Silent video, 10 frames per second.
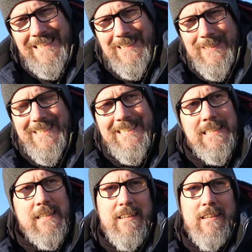Sorry.
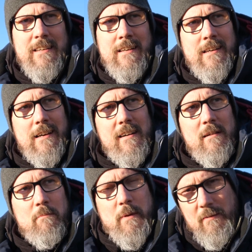But
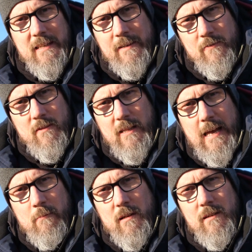I'm going to give her another
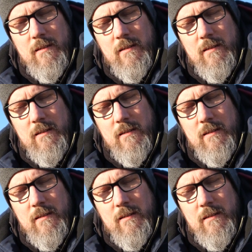camera.